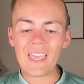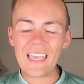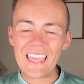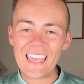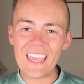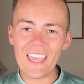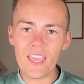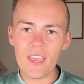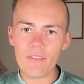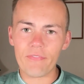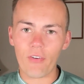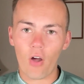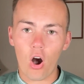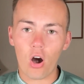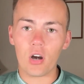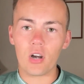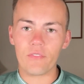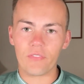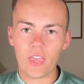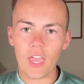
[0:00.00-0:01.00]
If
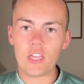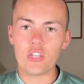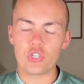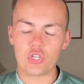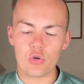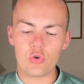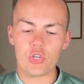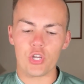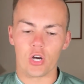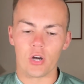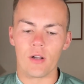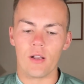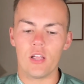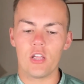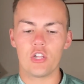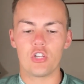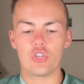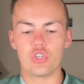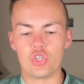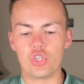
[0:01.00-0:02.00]
RFK Jr.
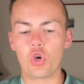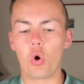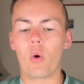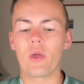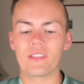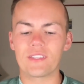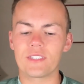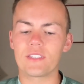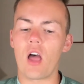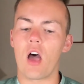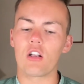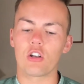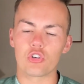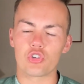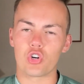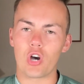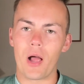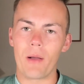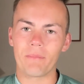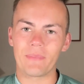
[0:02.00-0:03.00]
joins Donald
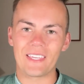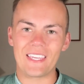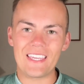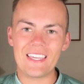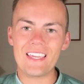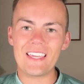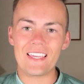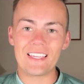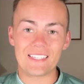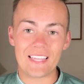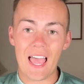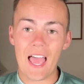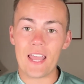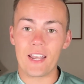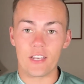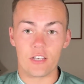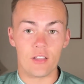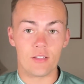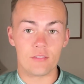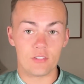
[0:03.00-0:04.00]
Trump,
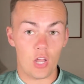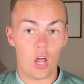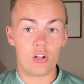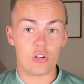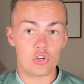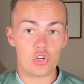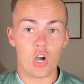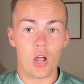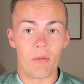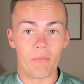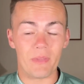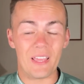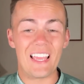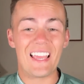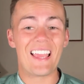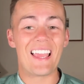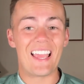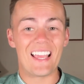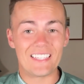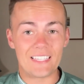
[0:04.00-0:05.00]
Donald Trump
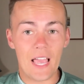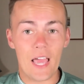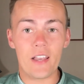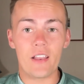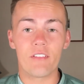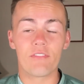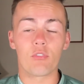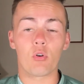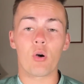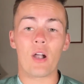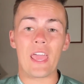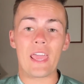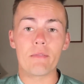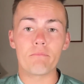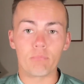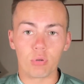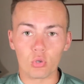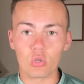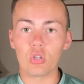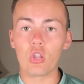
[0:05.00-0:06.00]
is headed for a
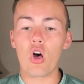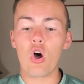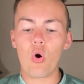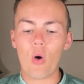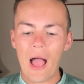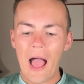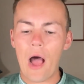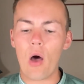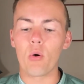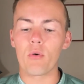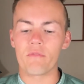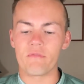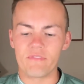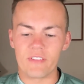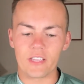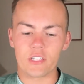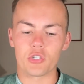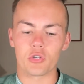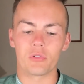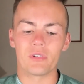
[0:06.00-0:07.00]
blowout
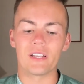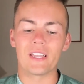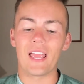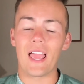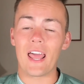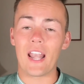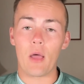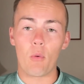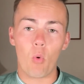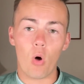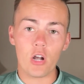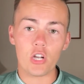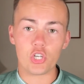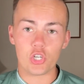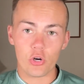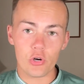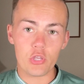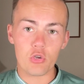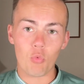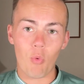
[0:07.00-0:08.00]
victory, and I want to
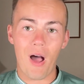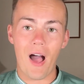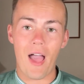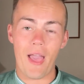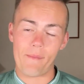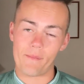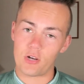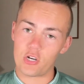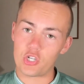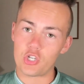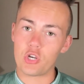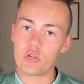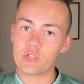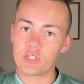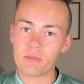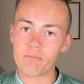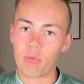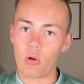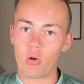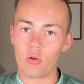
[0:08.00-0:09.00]
show you why. I'm going to show you
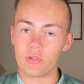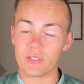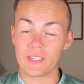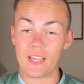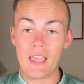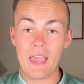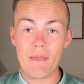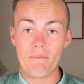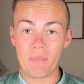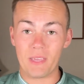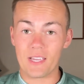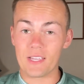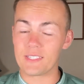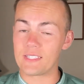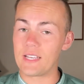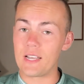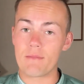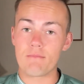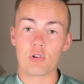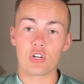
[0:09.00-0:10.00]
some polls because
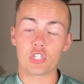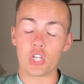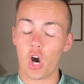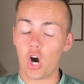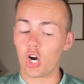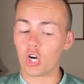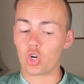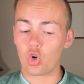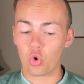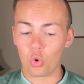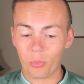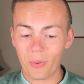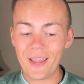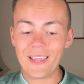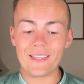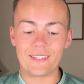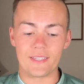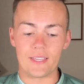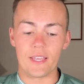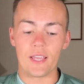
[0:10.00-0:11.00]
the numbers are
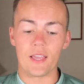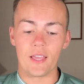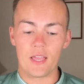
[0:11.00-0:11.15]
crazy.